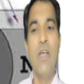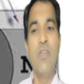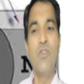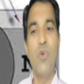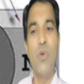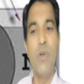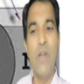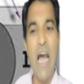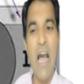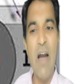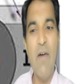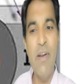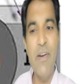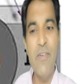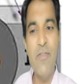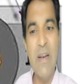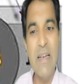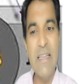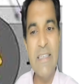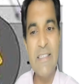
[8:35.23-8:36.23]
So now
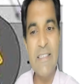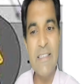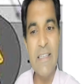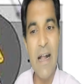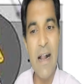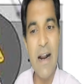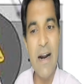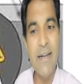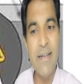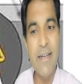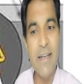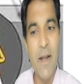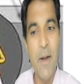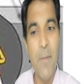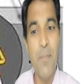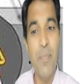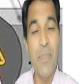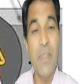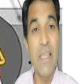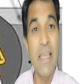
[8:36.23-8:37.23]
it will start
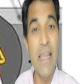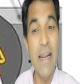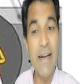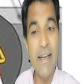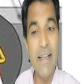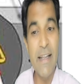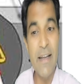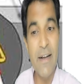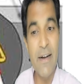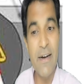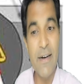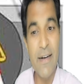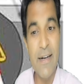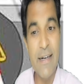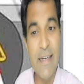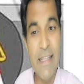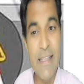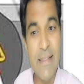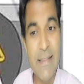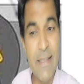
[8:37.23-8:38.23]
getting
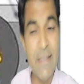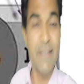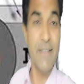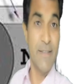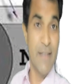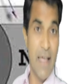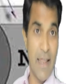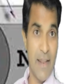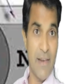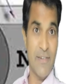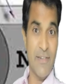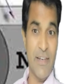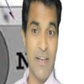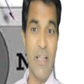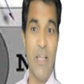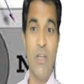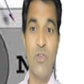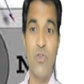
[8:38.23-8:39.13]
current in this direction.